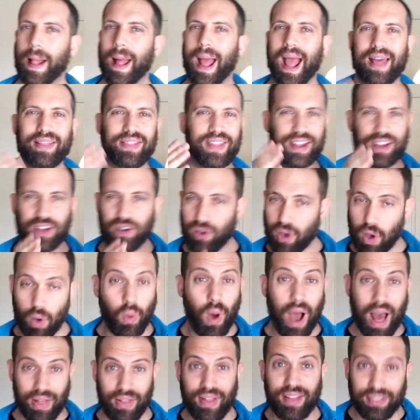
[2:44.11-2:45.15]
and then you go,
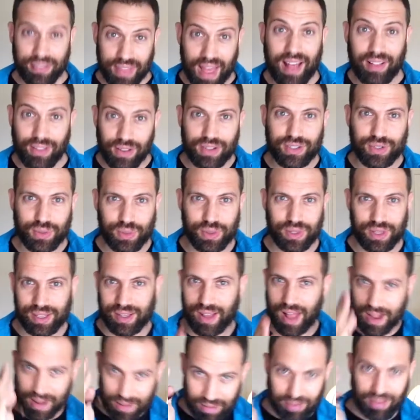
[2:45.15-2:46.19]
wow, that looks really
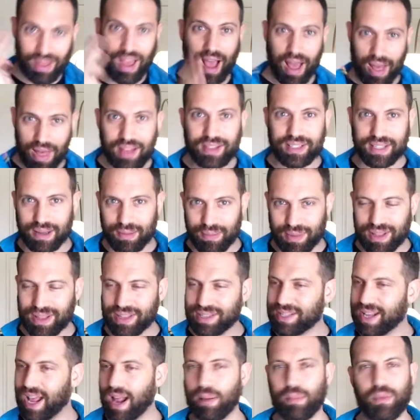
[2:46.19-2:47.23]
like, that's going to be
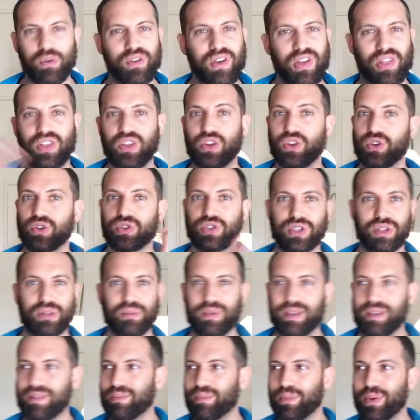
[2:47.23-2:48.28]
this kind of movie, and then you go see
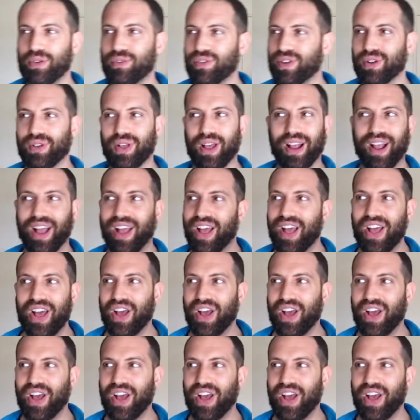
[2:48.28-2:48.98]
the movie, you're like,